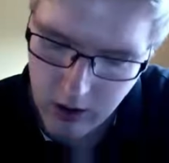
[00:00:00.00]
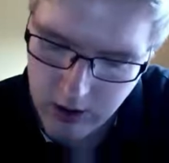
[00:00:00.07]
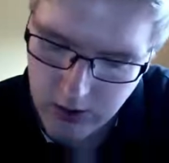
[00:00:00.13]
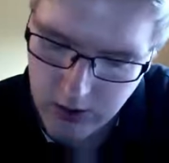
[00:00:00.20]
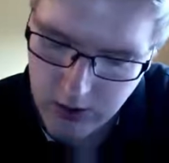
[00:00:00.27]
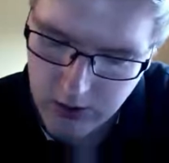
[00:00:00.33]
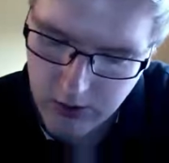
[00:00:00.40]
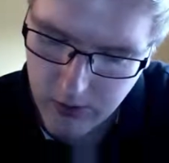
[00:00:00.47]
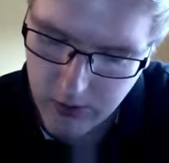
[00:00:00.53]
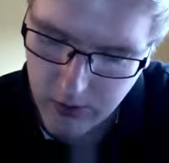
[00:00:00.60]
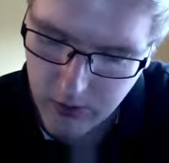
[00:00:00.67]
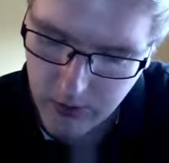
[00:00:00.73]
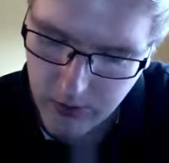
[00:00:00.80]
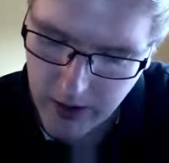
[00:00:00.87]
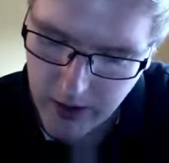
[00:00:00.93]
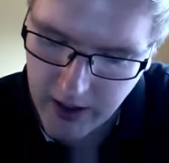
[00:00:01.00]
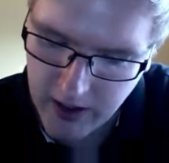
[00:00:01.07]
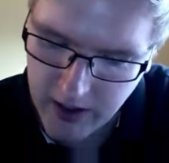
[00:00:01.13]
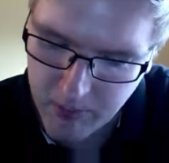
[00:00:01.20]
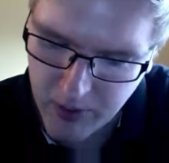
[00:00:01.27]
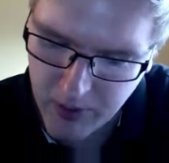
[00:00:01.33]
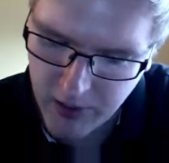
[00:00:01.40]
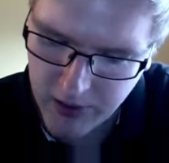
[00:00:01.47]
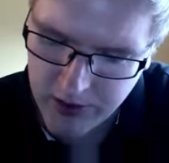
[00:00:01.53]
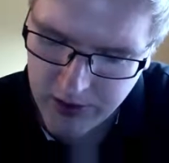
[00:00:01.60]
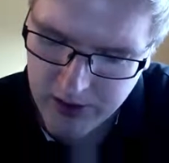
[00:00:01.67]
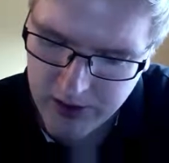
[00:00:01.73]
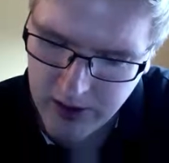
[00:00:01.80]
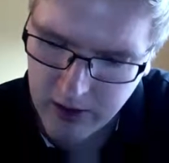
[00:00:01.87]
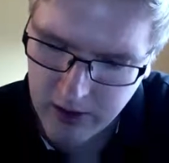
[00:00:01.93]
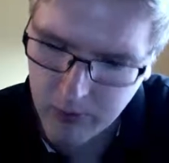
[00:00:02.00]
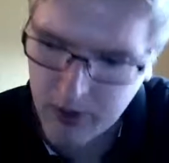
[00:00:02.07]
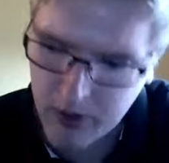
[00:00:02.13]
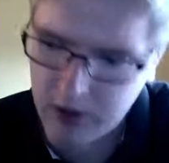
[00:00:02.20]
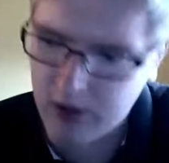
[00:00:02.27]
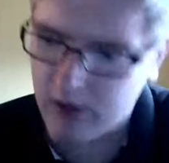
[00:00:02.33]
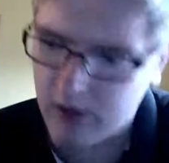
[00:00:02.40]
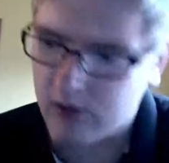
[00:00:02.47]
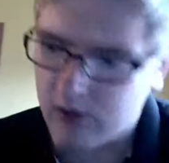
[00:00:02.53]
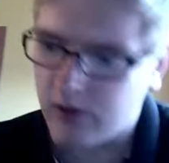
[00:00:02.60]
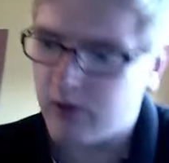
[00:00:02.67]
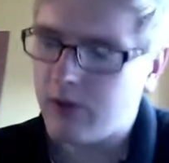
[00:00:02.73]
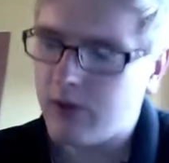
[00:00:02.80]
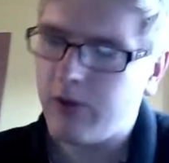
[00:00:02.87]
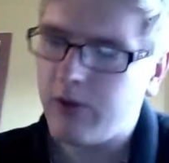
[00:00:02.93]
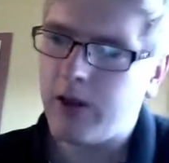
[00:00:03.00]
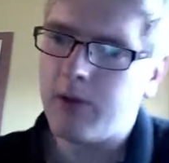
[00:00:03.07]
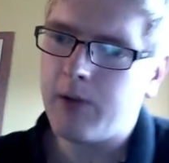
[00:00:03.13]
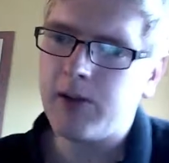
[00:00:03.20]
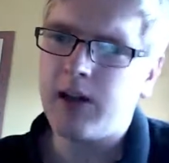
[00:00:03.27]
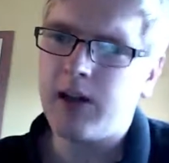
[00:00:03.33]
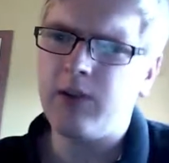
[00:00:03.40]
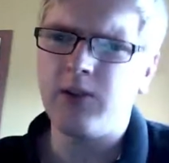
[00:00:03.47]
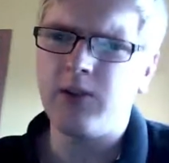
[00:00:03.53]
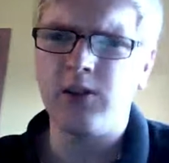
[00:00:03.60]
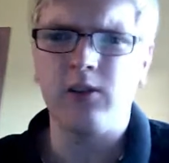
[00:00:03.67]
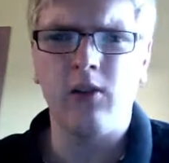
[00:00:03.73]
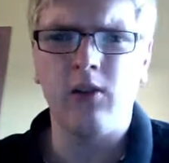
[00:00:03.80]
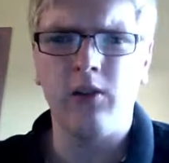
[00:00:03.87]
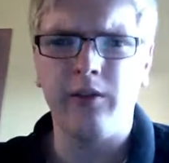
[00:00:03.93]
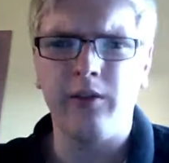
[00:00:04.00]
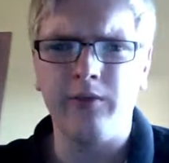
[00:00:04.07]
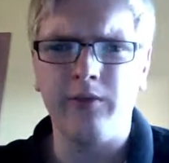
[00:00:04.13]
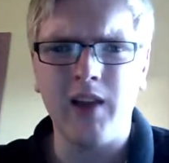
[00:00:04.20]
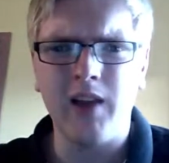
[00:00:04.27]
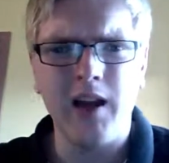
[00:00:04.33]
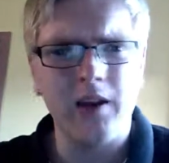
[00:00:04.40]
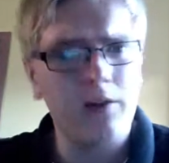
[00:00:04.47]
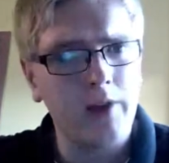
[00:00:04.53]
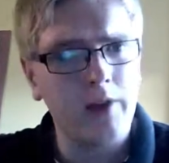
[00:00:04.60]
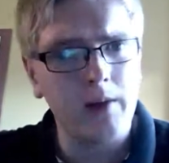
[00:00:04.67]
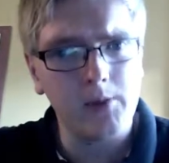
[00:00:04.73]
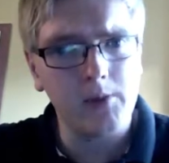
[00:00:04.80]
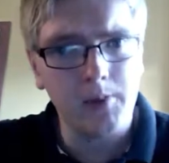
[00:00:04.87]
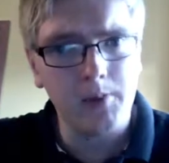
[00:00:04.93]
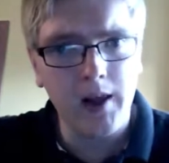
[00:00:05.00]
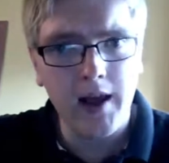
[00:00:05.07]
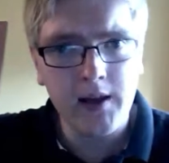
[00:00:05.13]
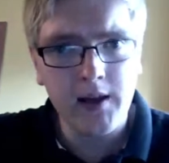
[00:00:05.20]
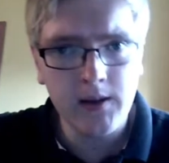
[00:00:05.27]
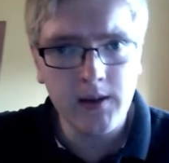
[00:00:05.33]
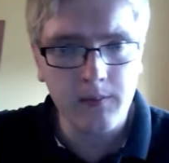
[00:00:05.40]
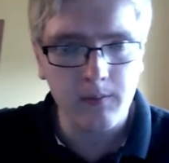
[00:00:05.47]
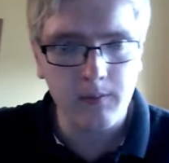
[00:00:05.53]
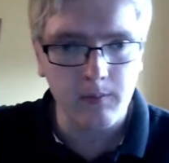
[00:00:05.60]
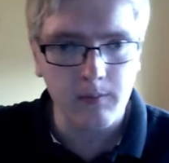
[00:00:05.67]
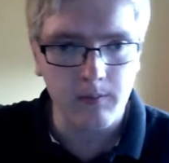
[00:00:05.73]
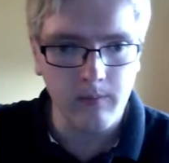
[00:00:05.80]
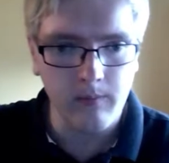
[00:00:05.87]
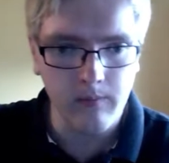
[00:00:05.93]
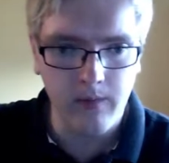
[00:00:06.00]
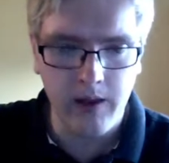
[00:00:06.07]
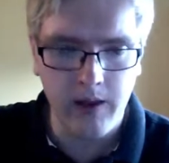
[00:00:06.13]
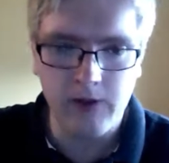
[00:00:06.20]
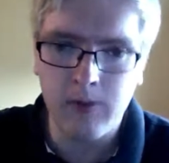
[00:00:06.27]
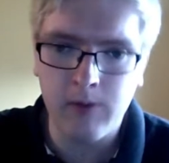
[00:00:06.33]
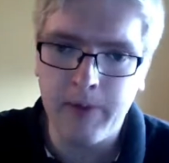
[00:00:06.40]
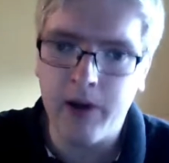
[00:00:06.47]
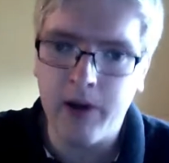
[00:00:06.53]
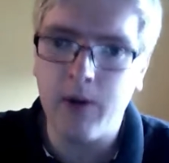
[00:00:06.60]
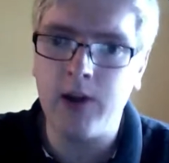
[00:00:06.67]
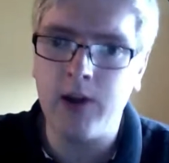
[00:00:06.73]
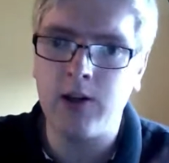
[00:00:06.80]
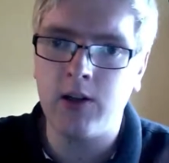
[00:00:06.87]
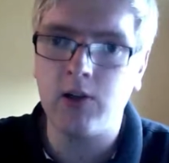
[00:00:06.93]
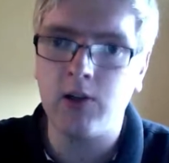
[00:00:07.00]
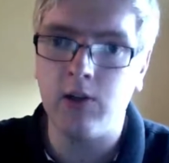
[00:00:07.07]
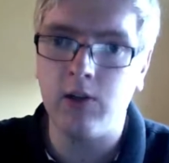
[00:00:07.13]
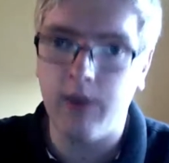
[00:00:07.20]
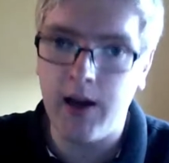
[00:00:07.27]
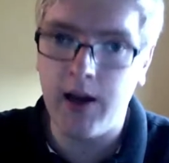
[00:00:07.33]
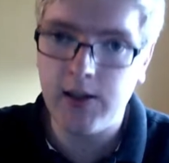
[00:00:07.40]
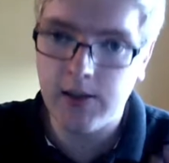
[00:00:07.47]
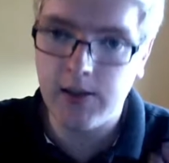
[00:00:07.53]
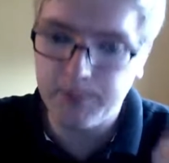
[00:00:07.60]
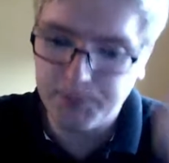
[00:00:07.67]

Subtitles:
So we had a birthday celebration. So I don't know if that was kind of just on the fly or if that was planned. That was maybe a question I should have asked.